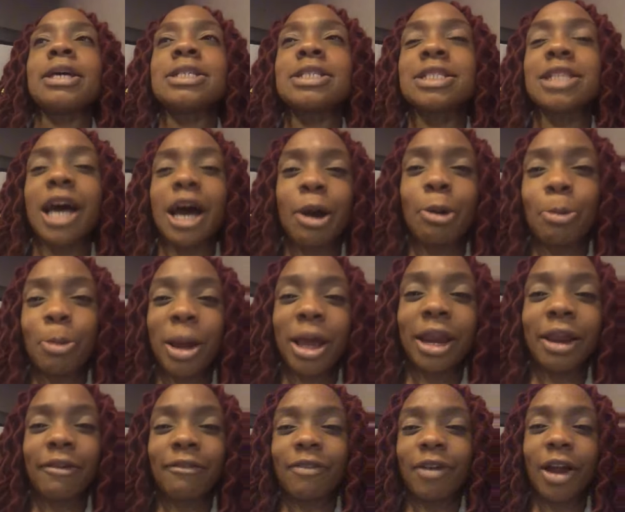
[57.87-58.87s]
Stop
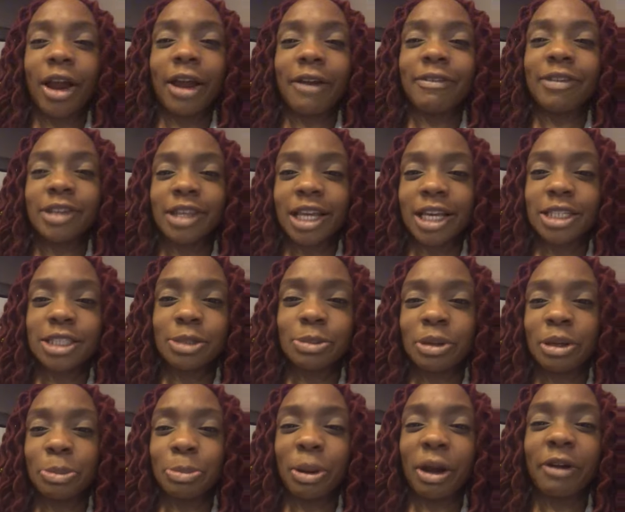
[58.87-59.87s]
waiting for everything to
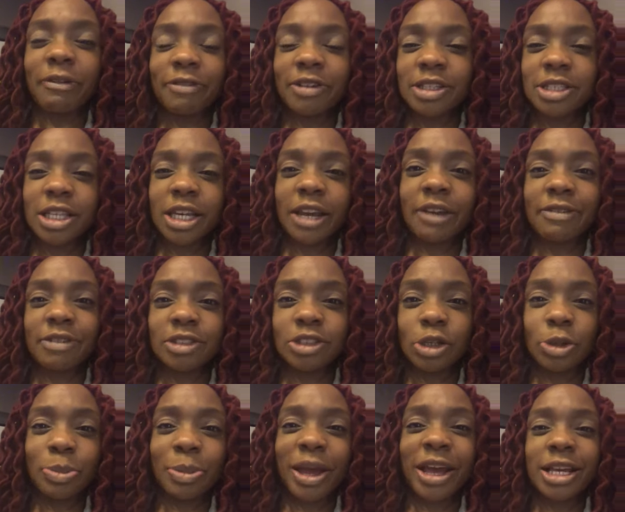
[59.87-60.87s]
be perfect to give
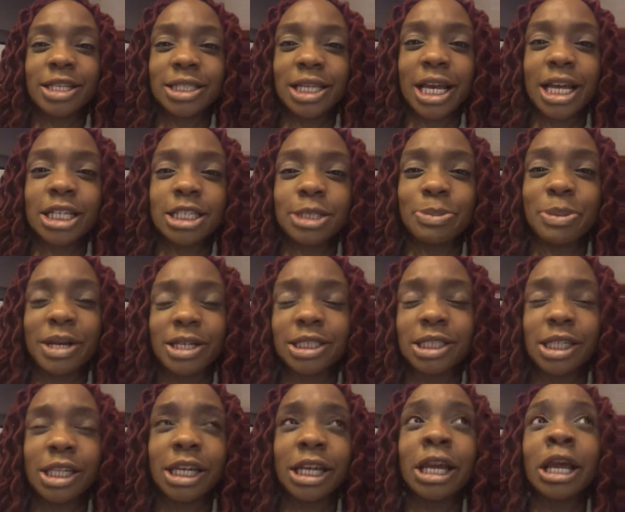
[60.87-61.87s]
it your best,
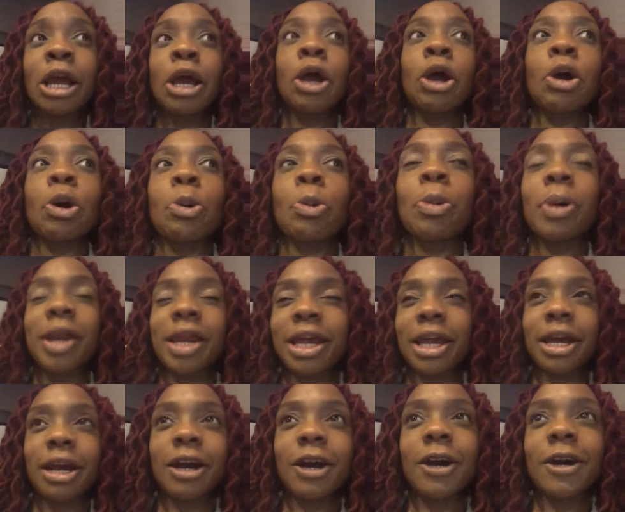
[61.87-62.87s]
especially when
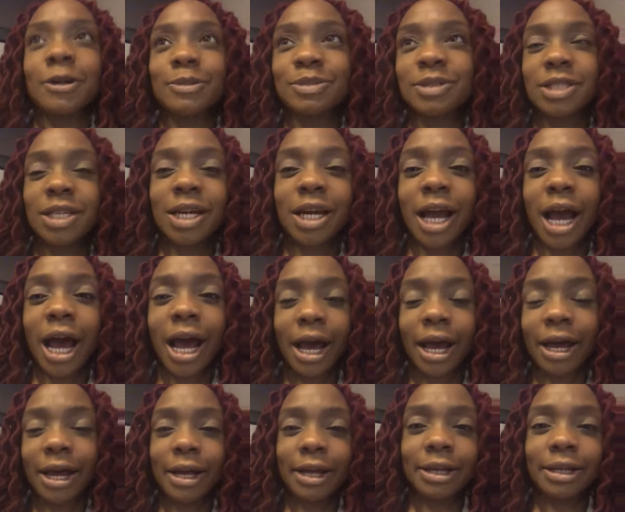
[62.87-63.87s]
it comes to
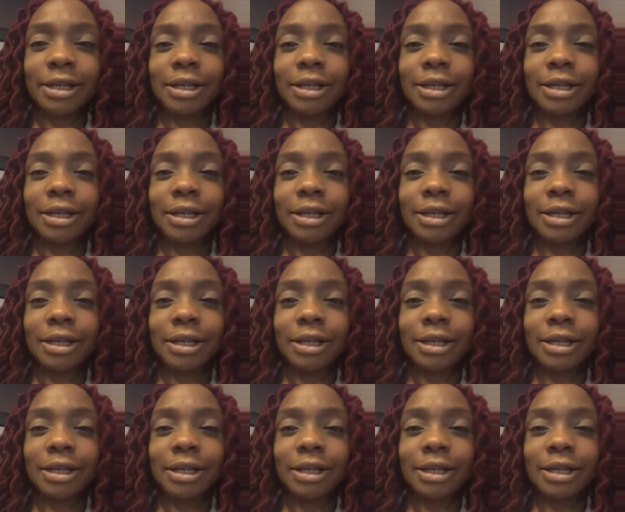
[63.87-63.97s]
God.